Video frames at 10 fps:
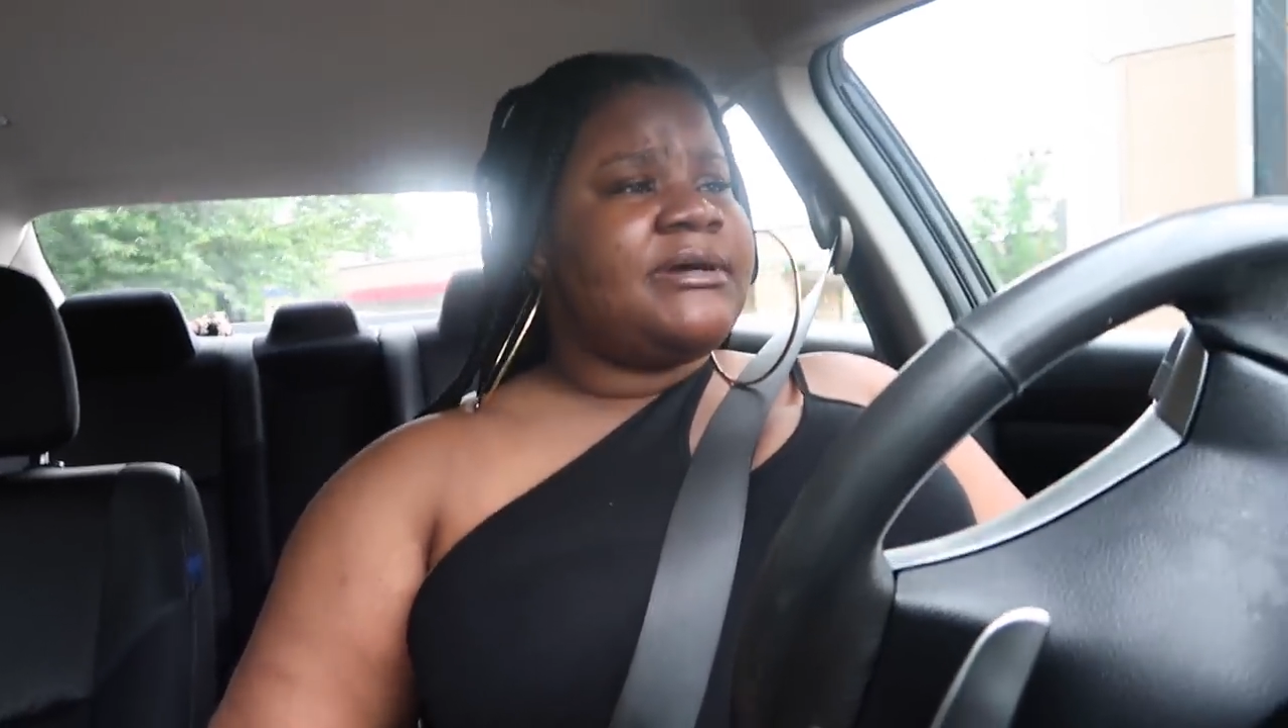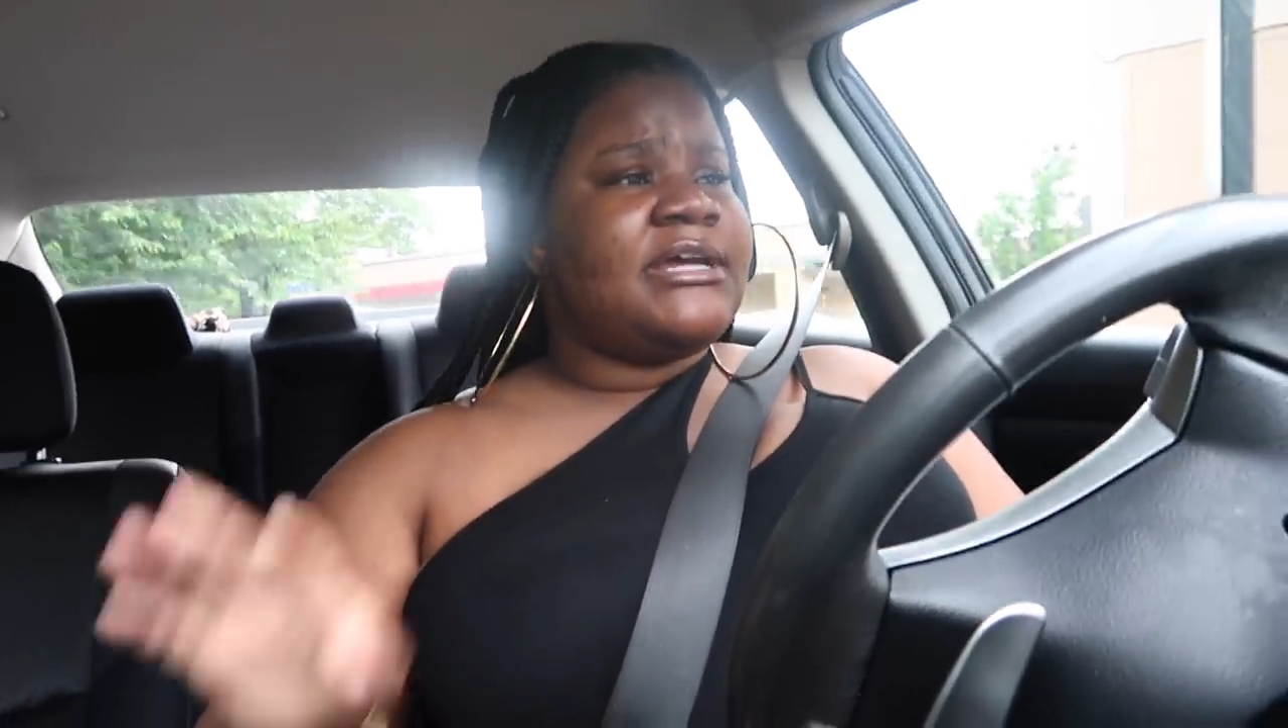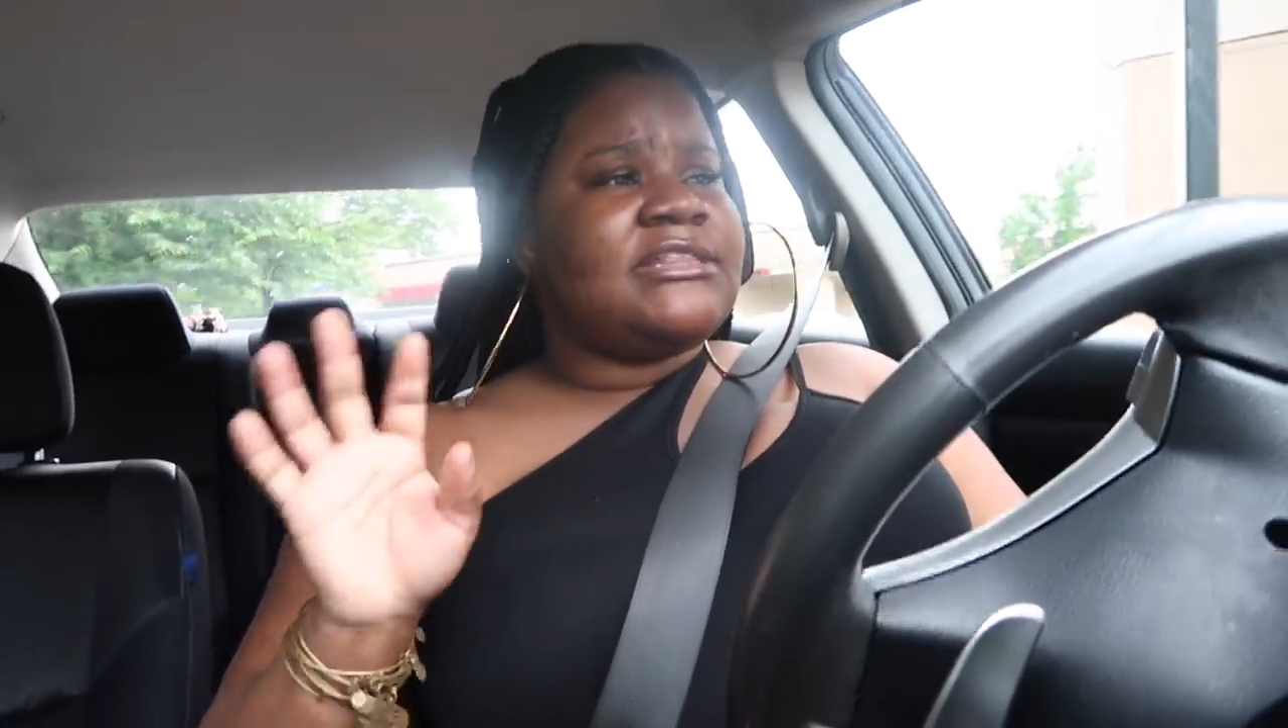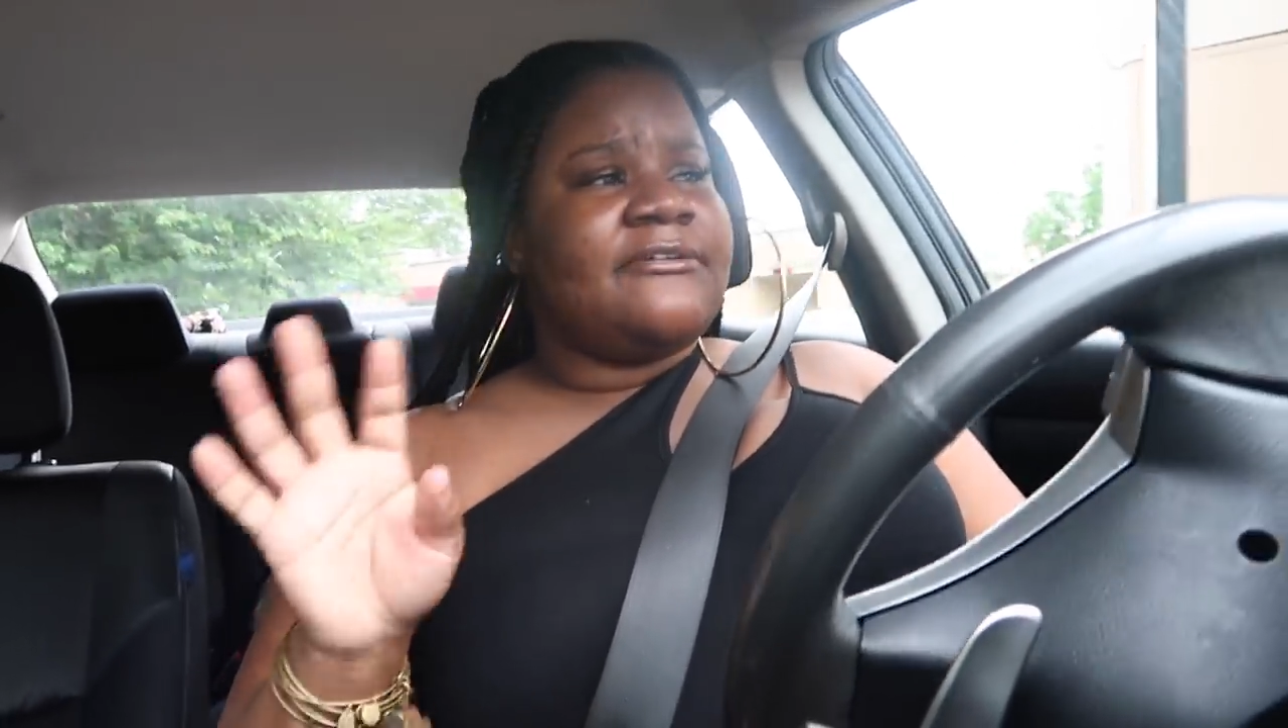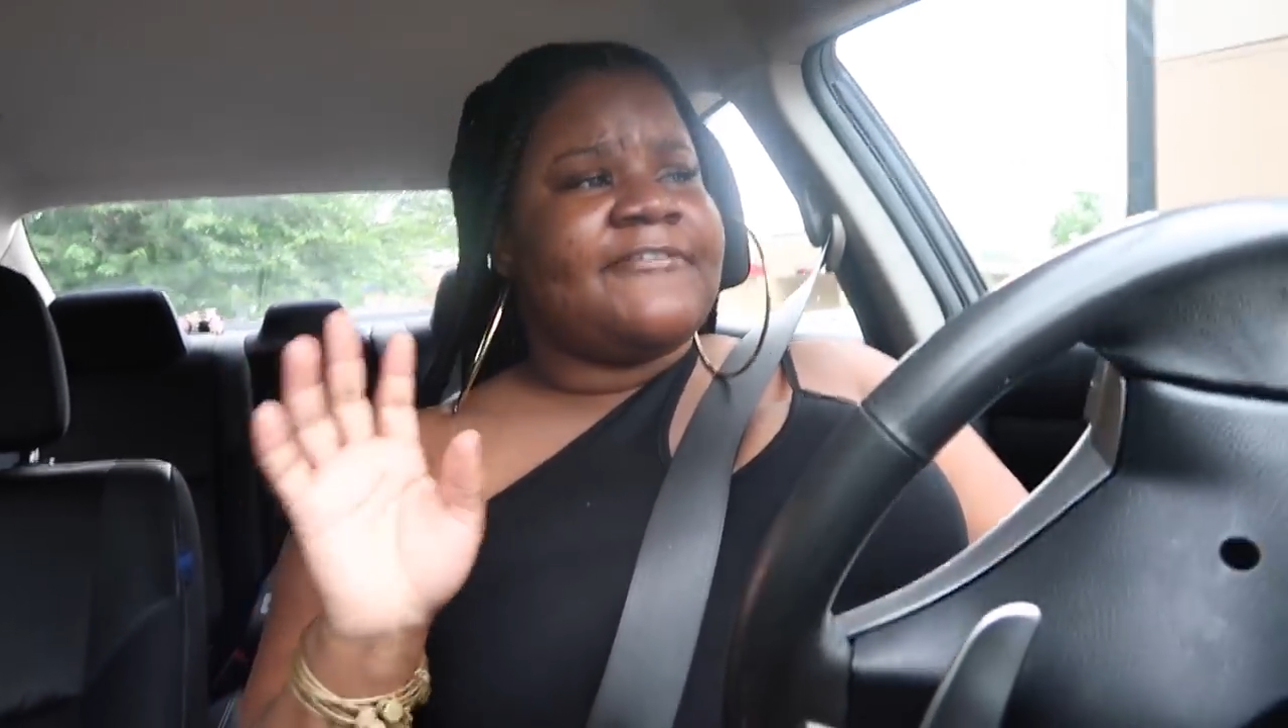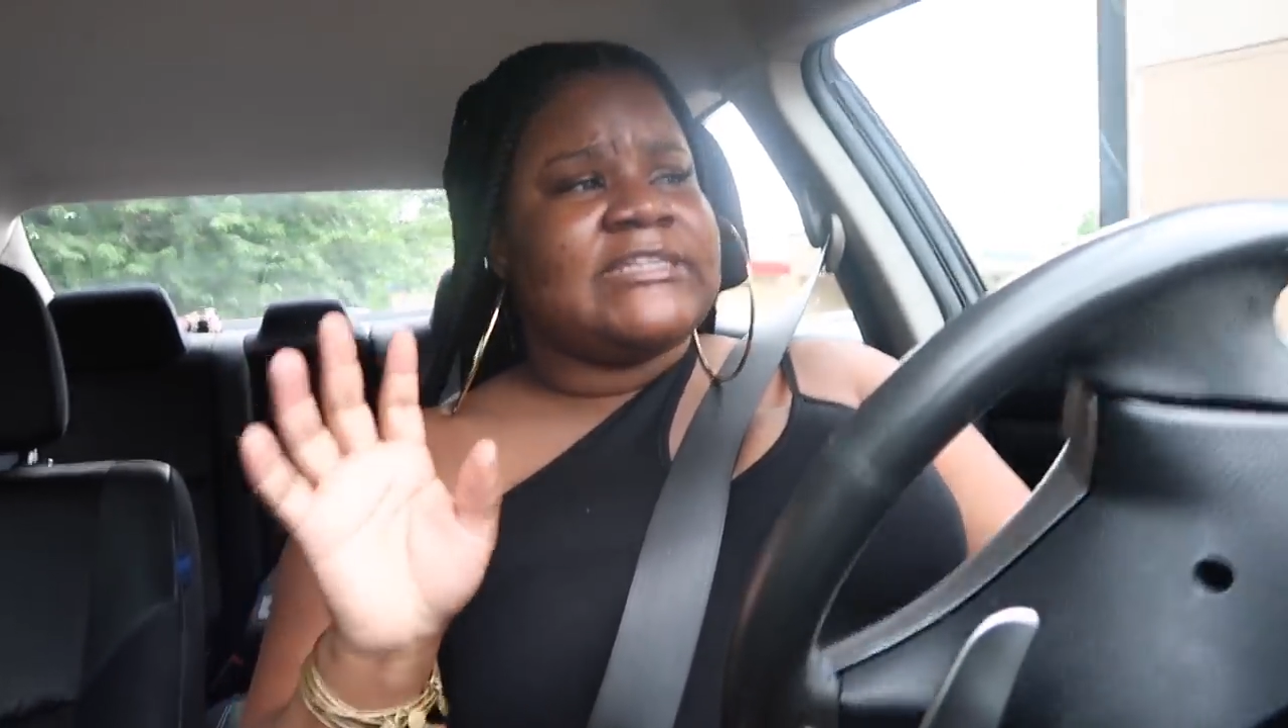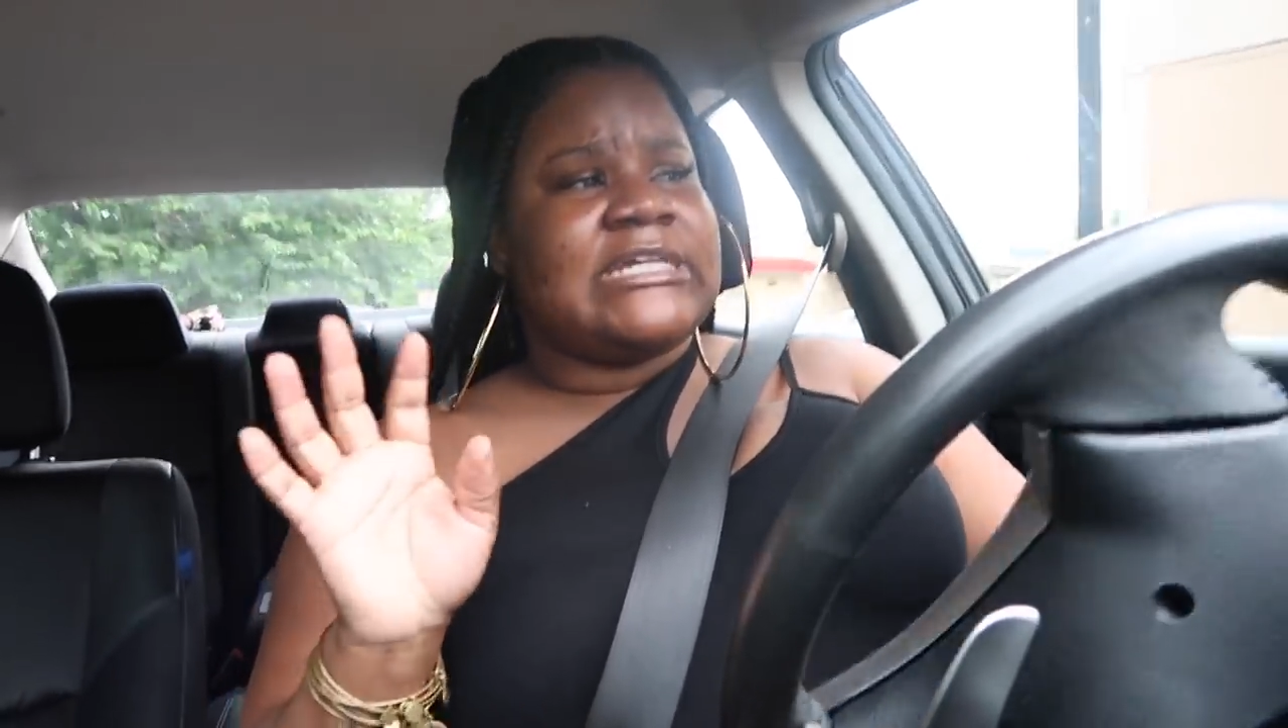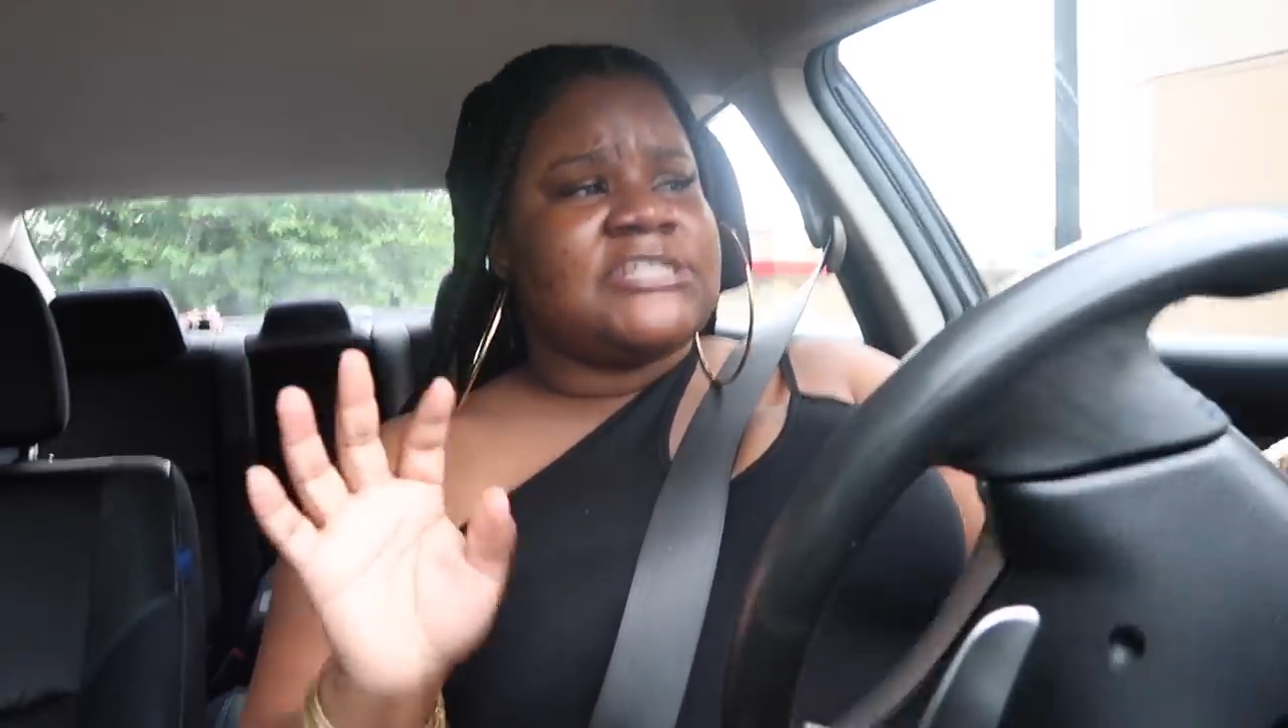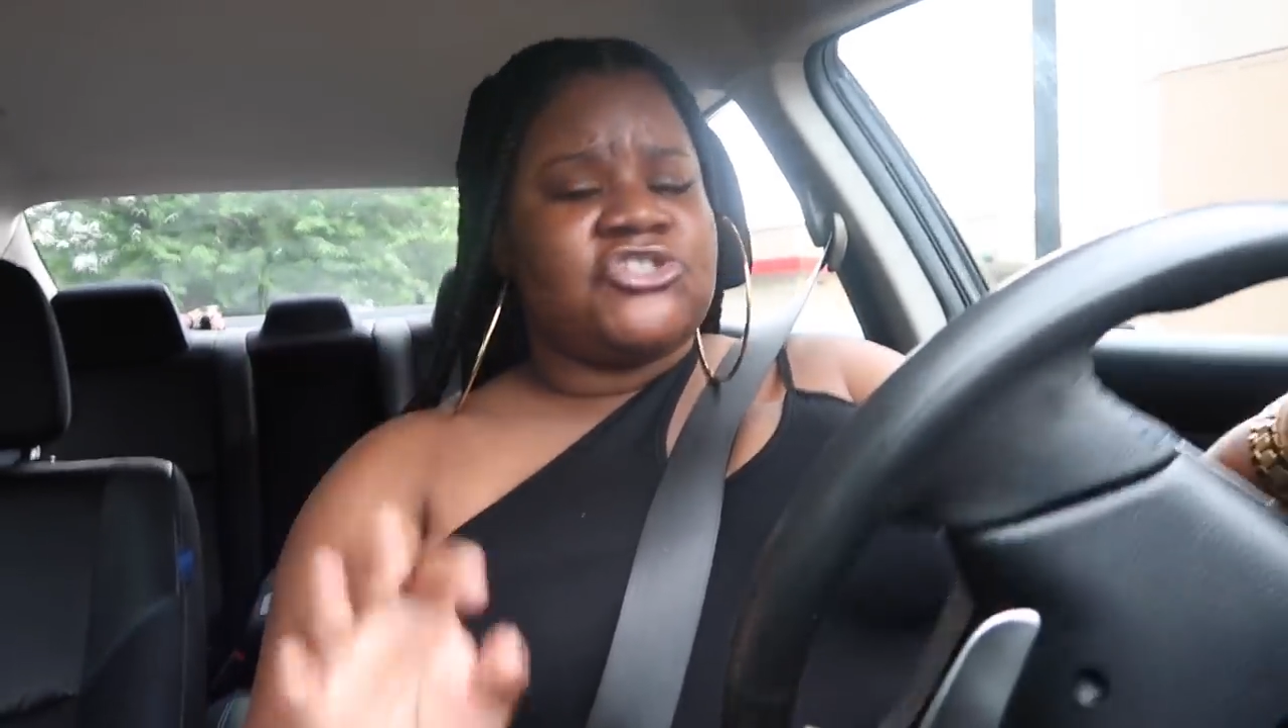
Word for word: but it, the fact that